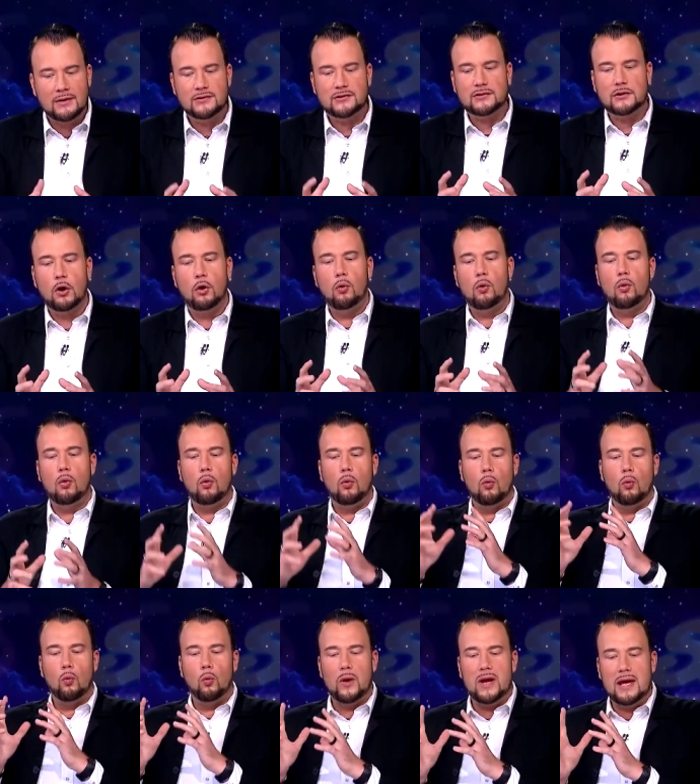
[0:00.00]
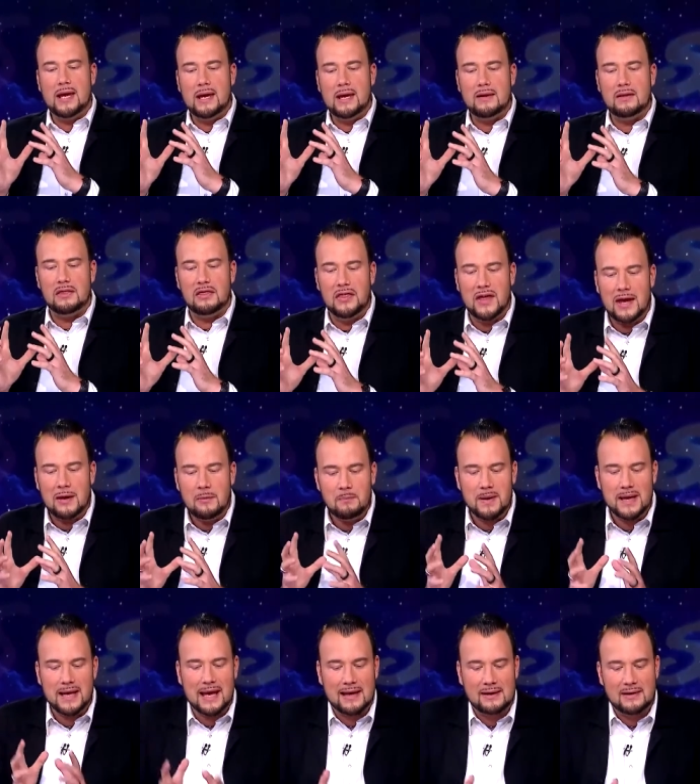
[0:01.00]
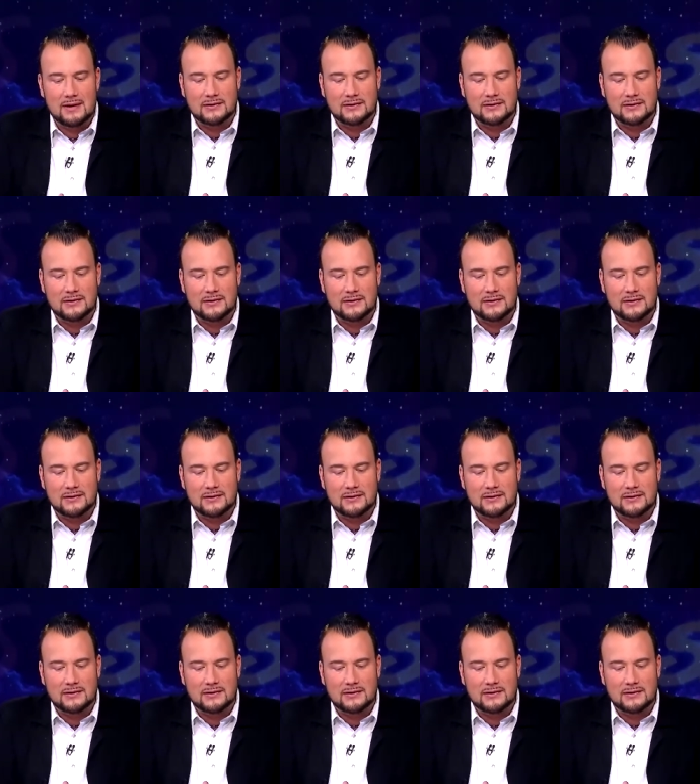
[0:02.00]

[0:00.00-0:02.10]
so, we then begin to